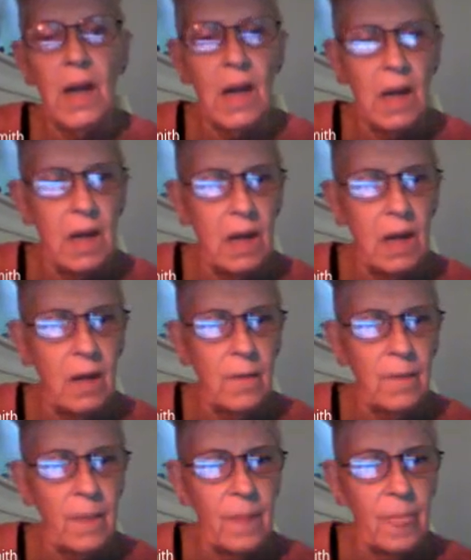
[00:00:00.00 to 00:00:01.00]

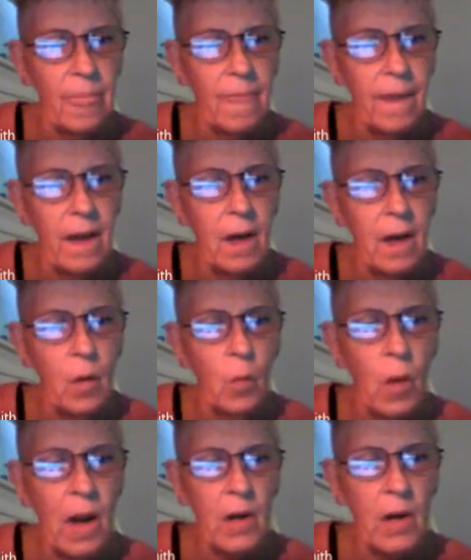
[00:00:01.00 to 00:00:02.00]

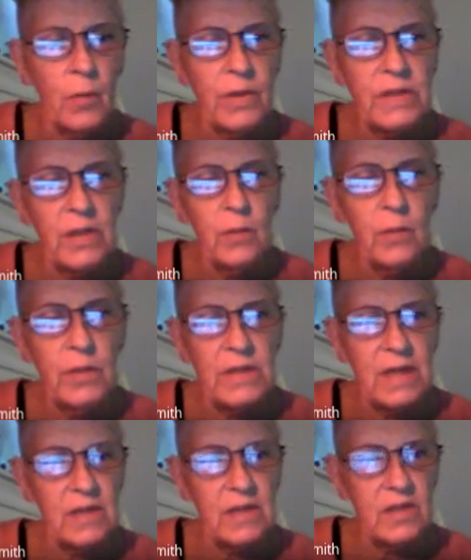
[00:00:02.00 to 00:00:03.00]
How do we deal with
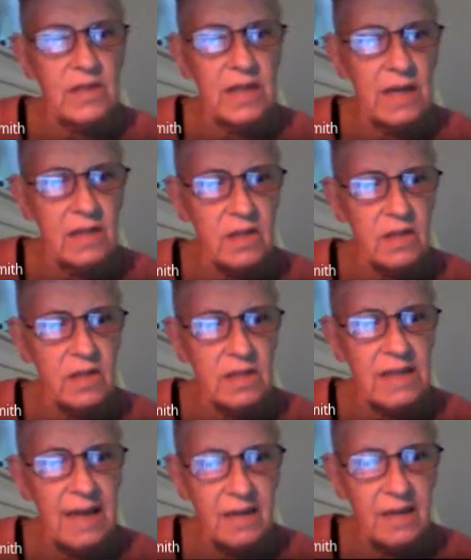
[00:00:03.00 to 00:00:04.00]
dense
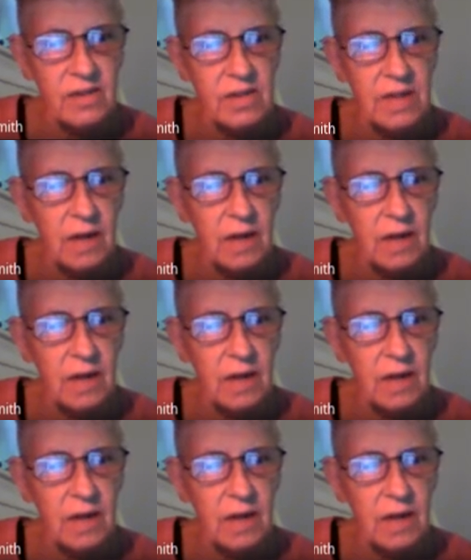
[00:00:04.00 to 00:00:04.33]
text?